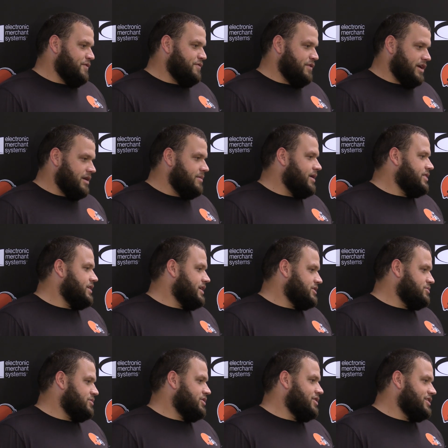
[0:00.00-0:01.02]
you forget about
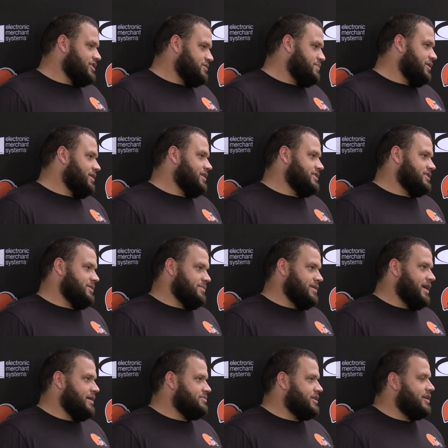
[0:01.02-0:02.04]
things when you're in this building
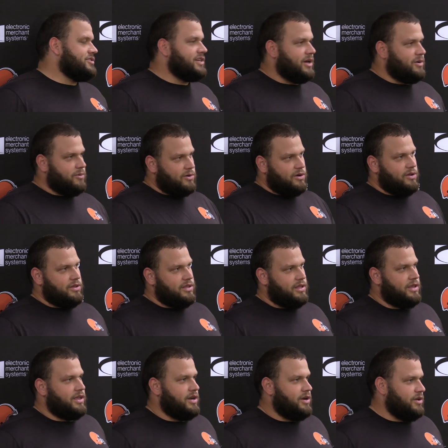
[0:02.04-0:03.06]
sometimes, outside world,
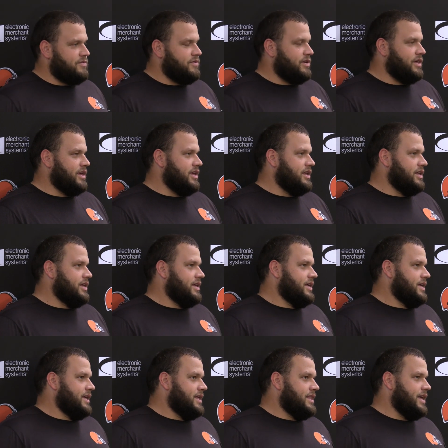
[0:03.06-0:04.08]
you know, you forget
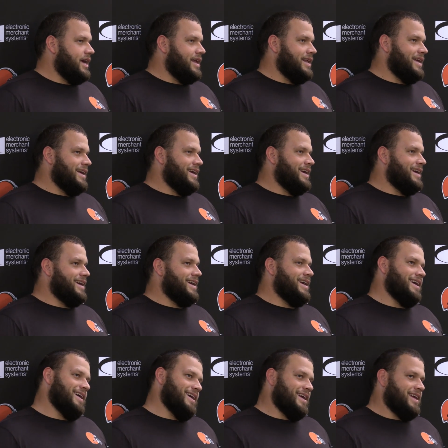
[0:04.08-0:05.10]
that,
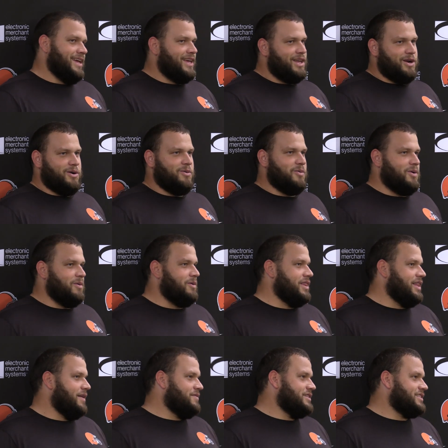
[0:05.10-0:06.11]
you know,
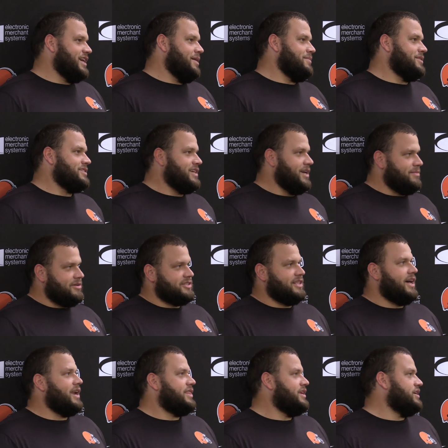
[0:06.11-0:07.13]
we love this game. This game does a
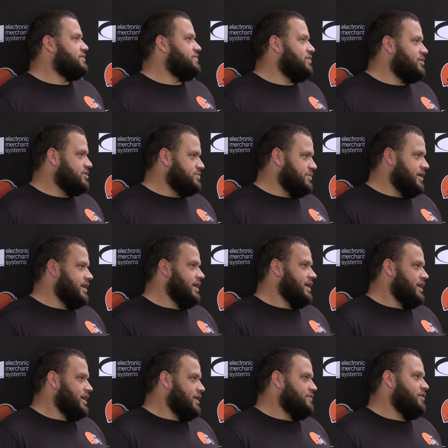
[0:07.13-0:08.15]
lot of things for us, but
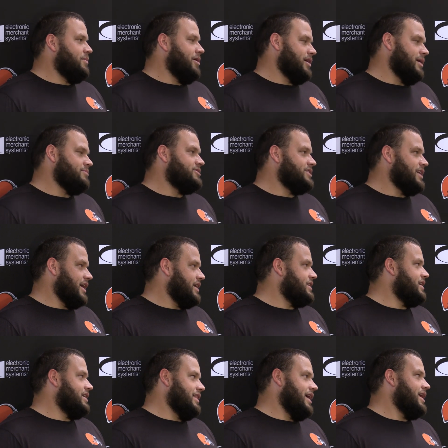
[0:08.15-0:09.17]
football comes second
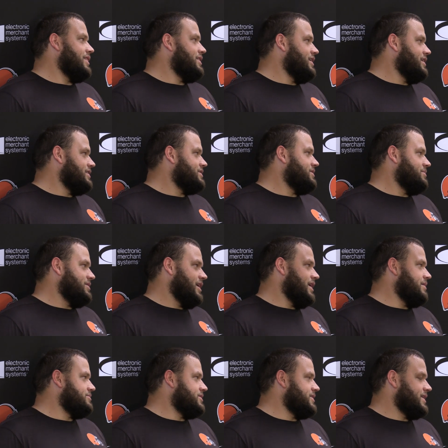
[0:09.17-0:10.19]
to a lot of things
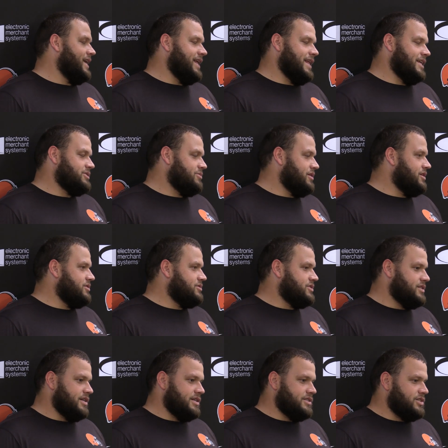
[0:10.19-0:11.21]
sometimes, and that's one of
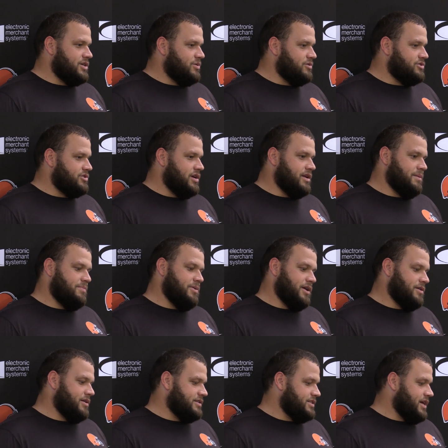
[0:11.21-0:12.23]
those things. You know, we're trying to
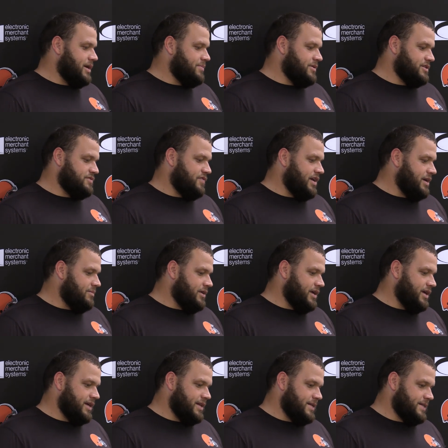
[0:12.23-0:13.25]
pick Chris up and his
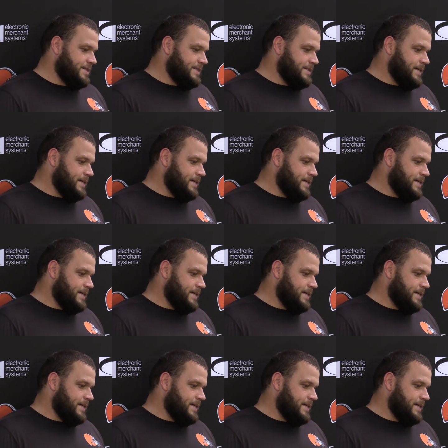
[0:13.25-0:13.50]
family and